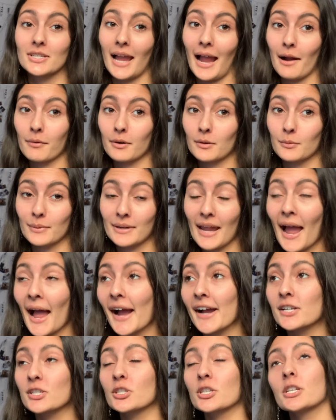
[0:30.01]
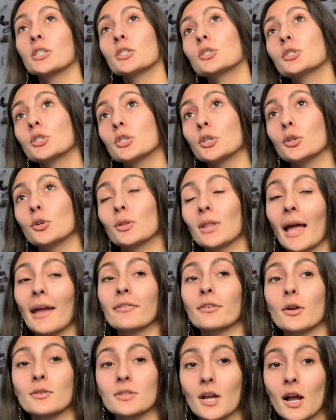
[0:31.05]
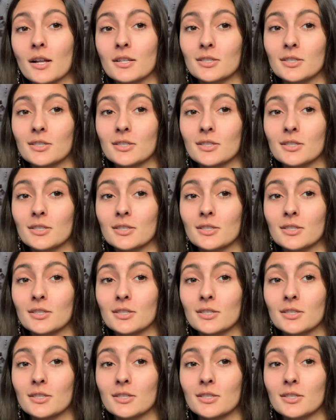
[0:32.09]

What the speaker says: our reaction to Life Goes On.